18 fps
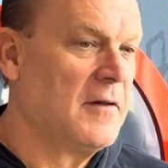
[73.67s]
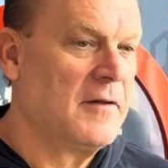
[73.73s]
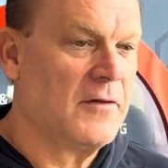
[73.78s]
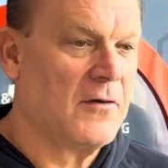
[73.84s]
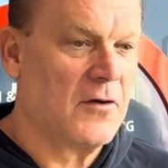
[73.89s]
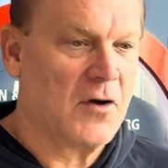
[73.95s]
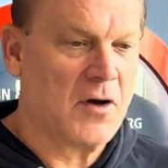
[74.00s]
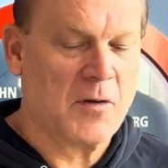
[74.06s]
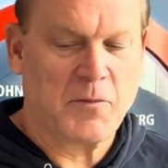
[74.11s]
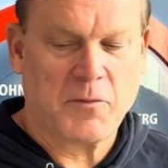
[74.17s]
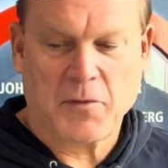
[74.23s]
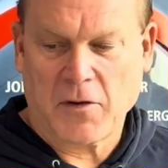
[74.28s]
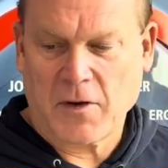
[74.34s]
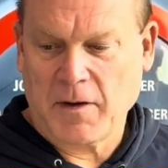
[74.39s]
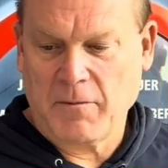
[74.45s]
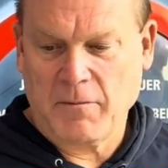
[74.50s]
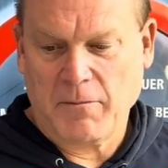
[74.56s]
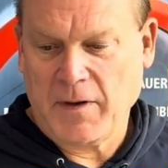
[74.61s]
They're going
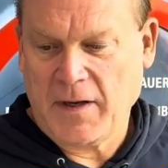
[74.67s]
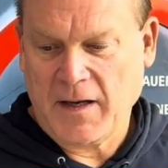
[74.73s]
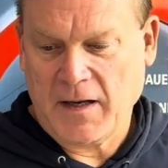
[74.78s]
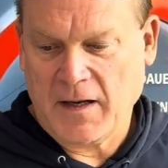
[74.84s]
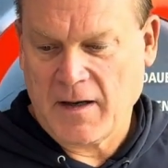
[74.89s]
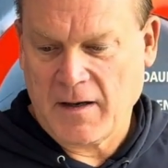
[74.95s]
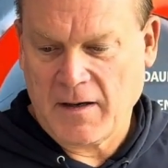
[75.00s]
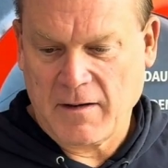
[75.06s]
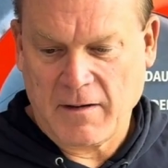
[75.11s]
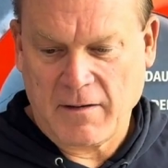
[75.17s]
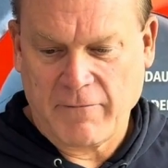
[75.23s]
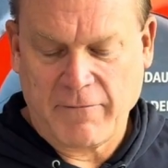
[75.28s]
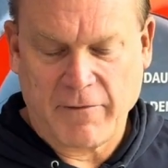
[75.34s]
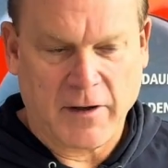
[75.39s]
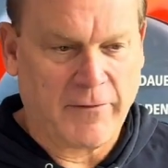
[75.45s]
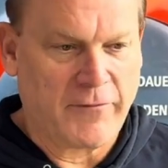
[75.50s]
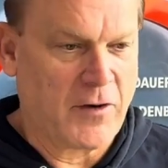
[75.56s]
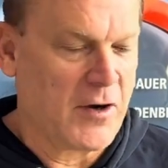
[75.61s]
to be a
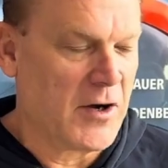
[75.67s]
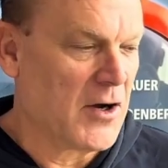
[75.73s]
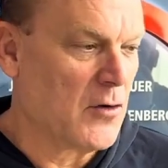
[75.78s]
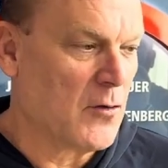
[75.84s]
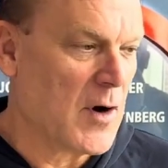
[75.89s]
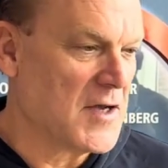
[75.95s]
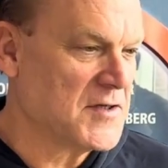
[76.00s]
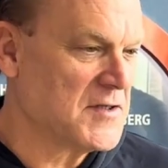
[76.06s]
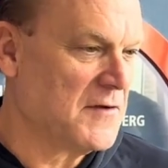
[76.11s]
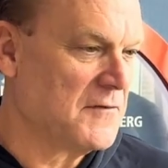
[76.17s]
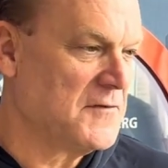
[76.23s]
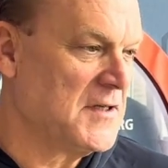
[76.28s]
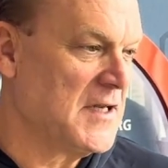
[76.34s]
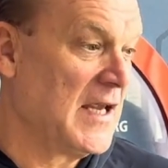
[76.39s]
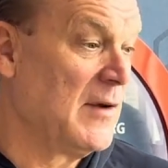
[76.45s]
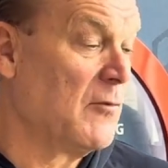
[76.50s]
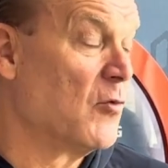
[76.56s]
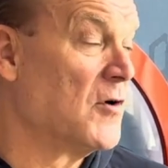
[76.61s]
very, very aggressive
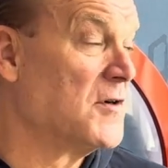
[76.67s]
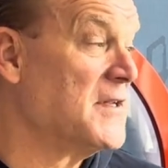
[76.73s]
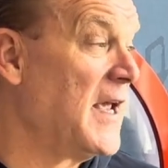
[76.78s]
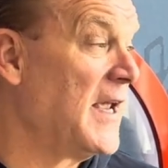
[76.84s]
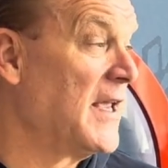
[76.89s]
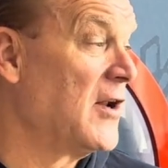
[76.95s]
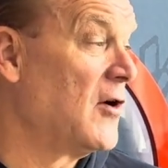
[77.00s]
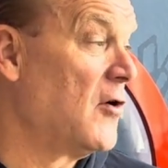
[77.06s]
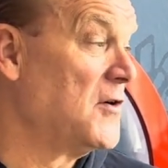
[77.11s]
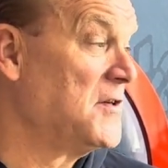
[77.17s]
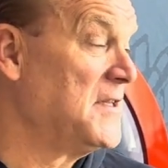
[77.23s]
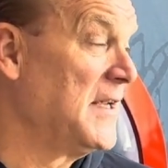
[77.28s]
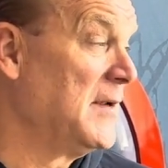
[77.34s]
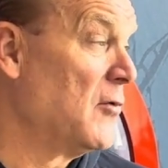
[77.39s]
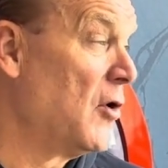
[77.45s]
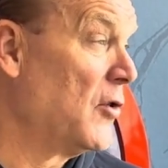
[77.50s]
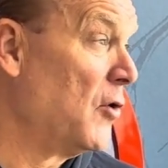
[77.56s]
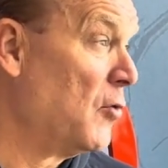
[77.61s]
team. We're taking our
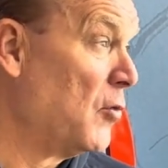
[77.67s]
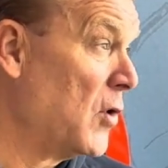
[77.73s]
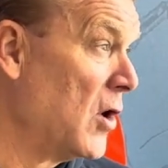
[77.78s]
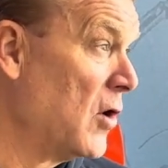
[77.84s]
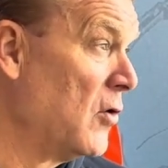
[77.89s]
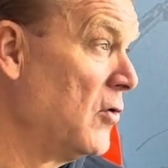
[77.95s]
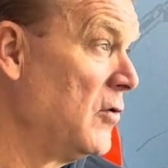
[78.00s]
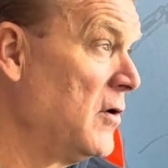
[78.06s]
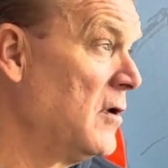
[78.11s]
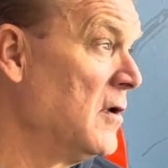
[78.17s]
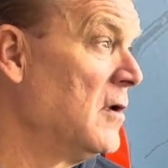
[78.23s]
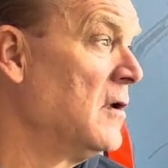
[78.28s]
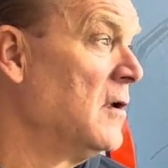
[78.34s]
team on the road,